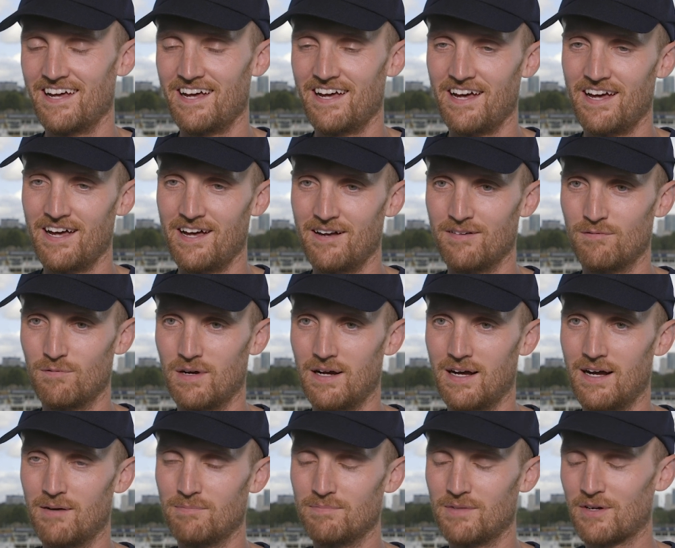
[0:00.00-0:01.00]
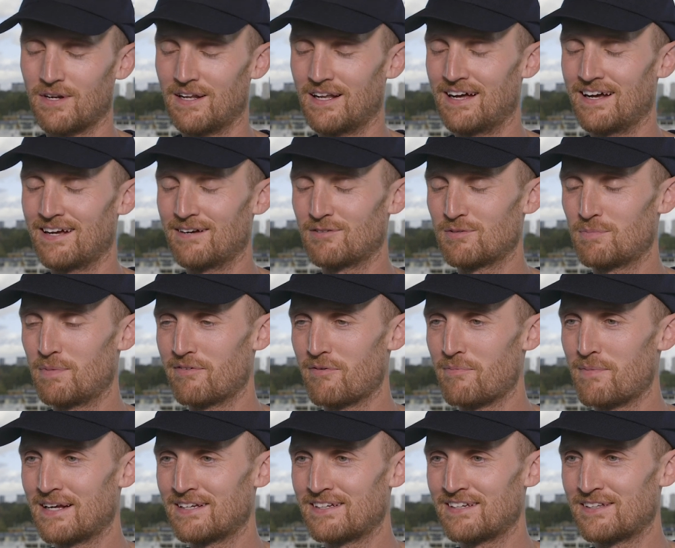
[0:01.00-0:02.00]
Uh, I'm not going to lie, I was a bit of
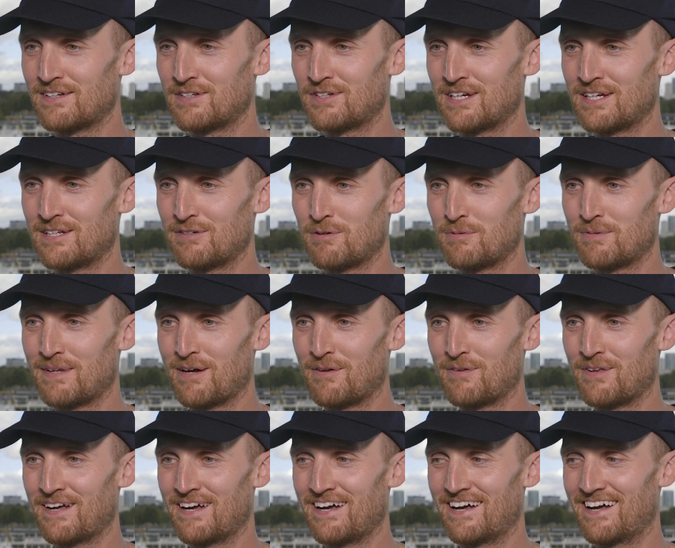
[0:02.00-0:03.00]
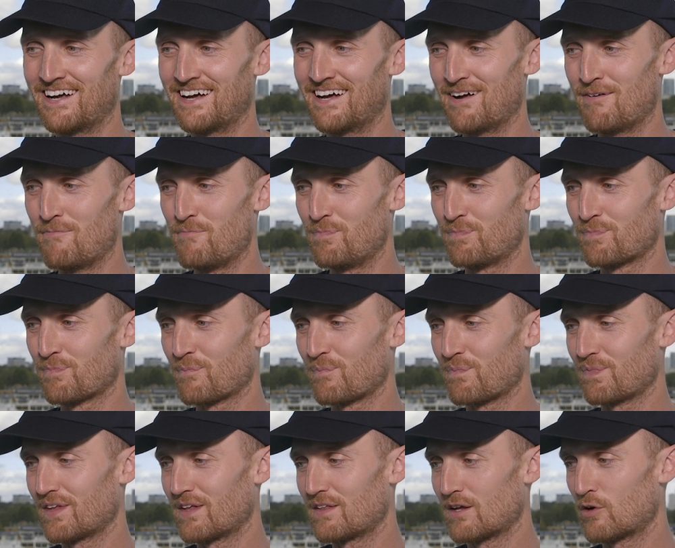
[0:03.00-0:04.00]
a mess in the changing room down there. Um,
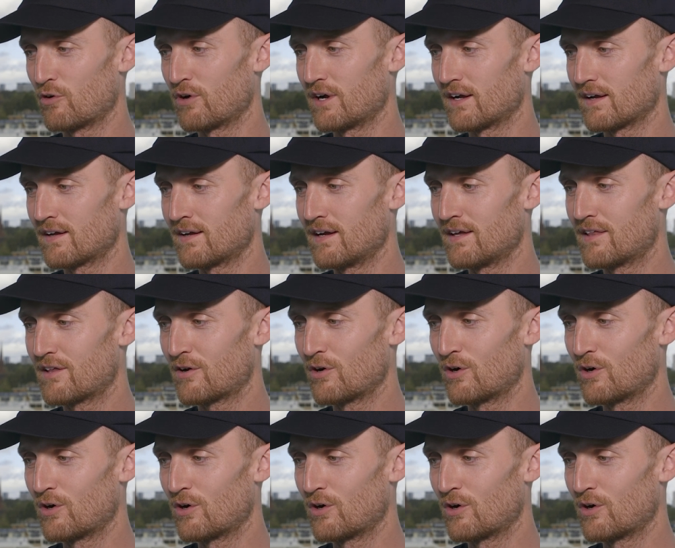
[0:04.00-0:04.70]
the great Keith